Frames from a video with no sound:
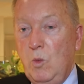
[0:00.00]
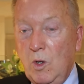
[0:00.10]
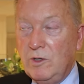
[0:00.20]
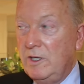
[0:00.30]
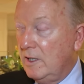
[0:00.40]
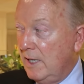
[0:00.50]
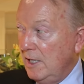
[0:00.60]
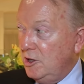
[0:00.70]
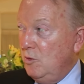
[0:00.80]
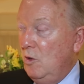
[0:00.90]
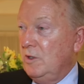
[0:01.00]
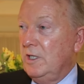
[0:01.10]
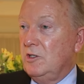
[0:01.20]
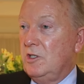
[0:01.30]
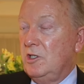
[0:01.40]
Well, the casual
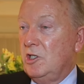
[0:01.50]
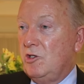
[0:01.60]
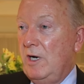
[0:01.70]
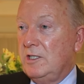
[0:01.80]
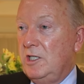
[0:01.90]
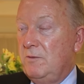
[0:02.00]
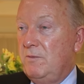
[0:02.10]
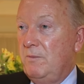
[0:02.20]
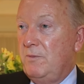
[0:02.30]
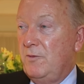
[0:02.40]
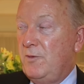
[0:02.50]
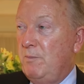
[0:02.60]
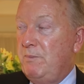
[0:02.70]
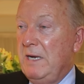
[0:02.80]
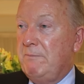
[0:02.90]
audience is attracted for
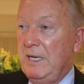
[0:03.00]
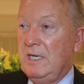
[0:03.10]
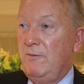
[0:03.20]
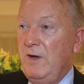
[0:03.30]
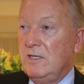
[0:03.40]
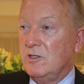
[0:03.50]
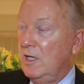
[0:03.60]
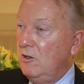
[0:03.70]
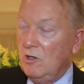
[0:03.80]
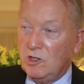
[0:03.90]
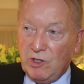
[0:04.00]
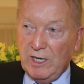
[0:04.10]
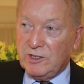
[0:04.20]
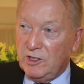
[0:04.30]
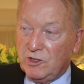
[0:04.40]
big, big events. They're not
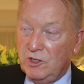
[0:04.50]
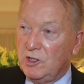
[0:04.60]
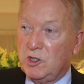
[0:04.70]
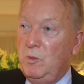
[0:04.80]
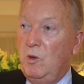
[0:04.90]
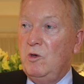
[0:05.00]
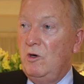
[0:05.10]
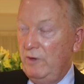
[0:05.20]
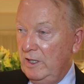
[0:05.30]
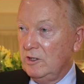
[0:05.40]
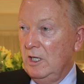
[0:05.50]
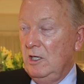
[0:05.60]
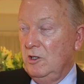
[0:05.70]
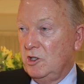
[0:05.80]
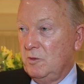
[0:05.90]
attracted to the smaller events.
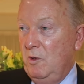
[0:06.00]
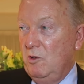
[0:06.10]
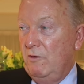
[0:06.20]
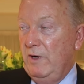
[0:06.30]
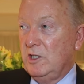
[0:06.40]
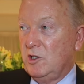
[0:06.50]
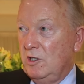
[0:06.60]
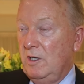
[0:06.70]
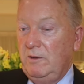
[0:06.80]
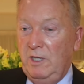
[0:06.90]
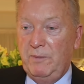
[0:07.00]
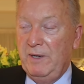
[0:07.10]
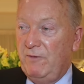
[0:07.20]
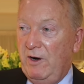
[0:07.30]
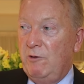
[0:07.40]
Smaller events, you know,
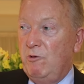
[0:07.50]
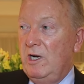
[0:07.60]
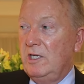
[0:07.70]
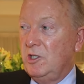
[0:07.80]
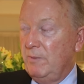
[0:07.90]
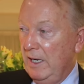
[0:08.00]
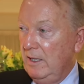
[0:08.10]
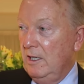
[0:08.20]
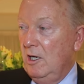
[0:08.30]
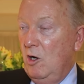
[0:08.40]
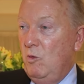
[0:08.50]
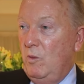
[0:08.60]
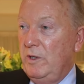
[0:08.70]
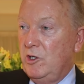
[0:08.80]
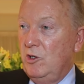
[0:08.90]
being very realistic about
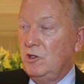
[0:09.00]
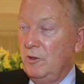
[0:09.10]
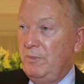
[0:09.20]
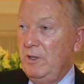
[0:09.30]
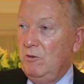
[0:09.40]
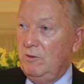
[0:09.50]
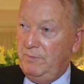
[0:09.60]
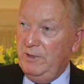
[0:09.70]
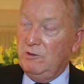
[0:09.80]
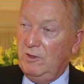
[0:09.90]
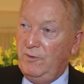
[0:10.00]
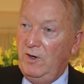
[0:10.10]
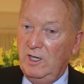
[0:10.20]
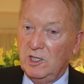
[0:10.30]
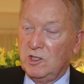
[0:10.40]
what we do to build build the
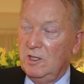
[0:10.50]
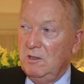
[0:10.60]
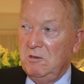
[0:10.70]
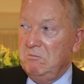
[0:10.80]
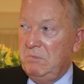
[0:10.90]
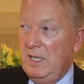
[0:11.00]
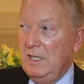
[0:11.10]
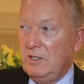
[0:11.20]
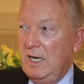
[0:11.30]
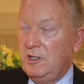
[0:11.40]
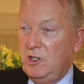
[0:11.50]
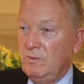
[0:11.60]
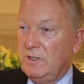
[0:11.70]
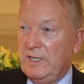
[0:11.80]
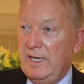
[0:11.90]
fighters. But that's our
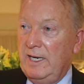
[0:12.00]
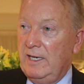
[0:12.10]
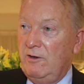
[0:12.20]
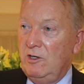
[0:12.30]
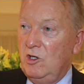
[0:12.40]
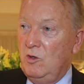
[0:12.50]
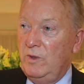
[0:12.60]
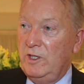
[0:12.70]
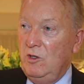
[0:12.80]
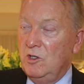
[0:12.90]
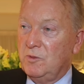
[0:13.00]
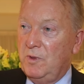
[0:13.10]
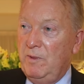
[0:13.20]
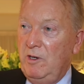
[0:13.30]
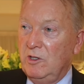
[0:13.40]
job, to get out there and do what we do as
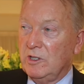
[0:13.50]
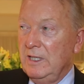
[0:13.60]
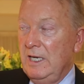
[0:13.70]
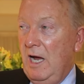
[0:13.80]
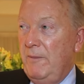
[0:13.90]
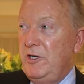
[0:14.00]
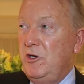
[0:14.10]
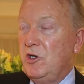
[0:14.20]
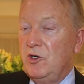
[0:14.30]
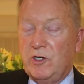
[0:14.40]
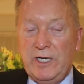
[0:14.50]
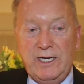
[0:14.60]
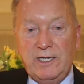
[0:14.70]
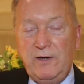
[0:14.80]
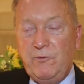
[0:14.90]
promoters. I mean, you can look at it
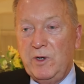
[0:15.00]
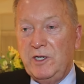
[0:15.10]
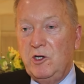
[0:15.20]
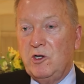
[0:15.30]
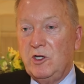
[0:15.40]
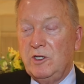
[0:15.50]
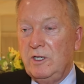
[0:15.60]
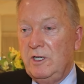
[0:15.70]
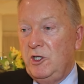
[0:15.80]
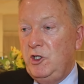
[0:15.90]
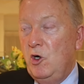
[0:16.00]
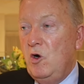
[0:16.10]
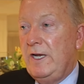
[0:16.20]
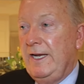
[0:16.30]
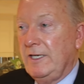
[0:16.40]
in a different way. You look at,
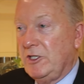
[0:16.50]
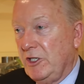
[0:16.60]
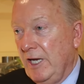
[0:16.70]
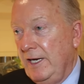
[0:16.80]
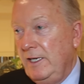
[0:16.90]
you're here today.